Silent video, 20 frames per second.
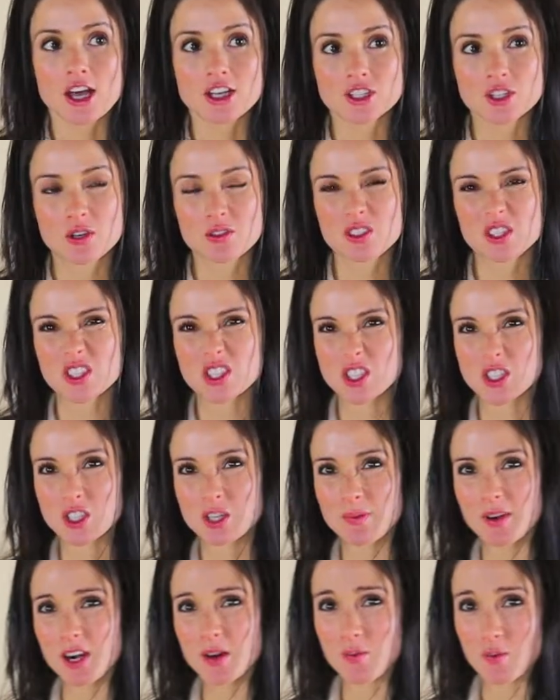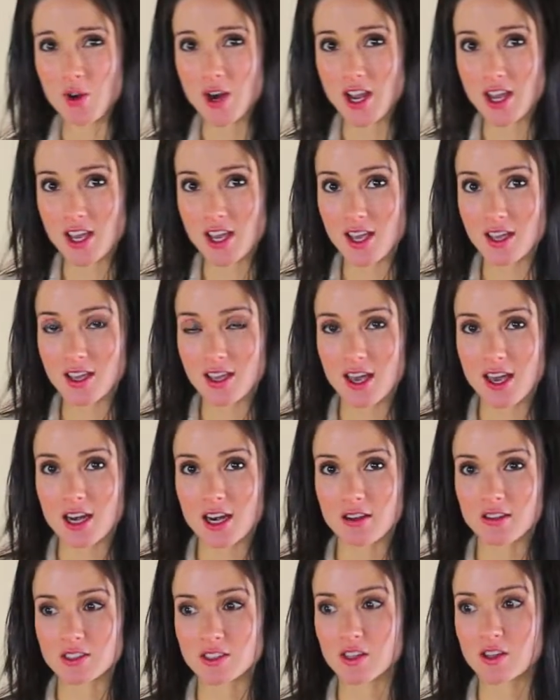So I was concerned about it breaking, and
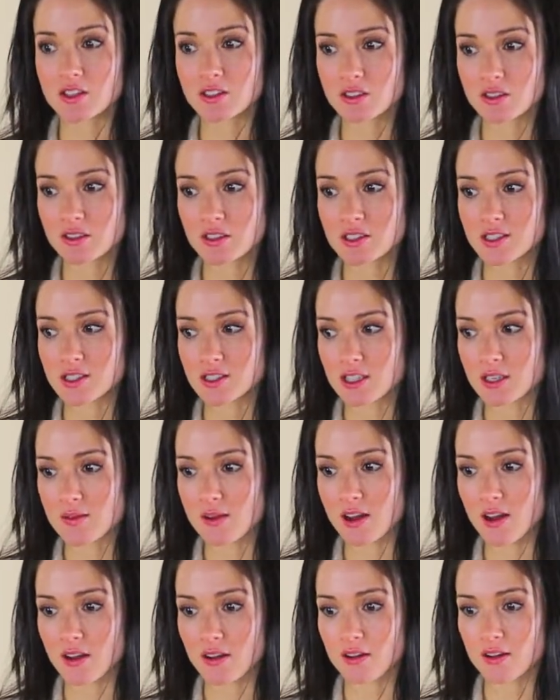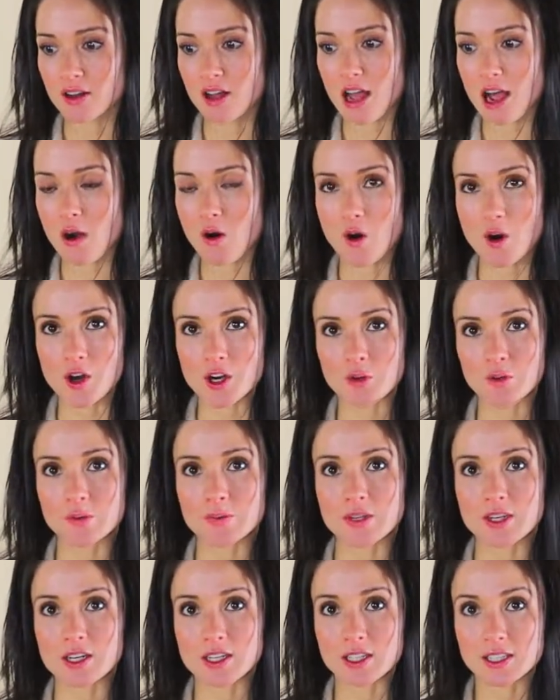I was also concerned about how hard it would
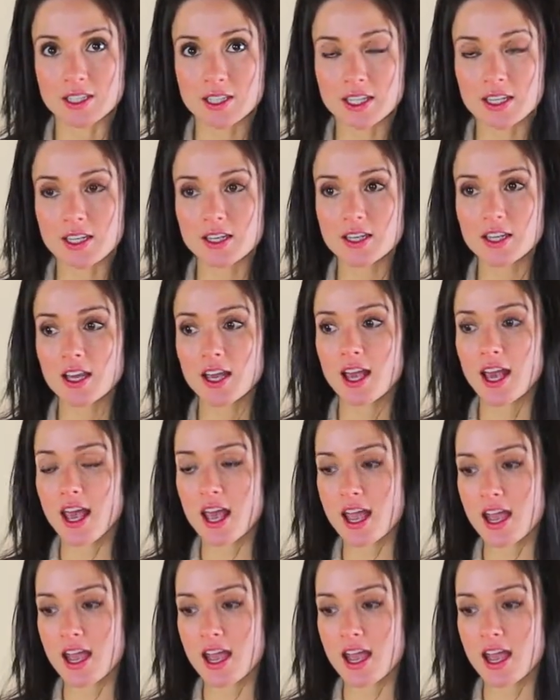be to clean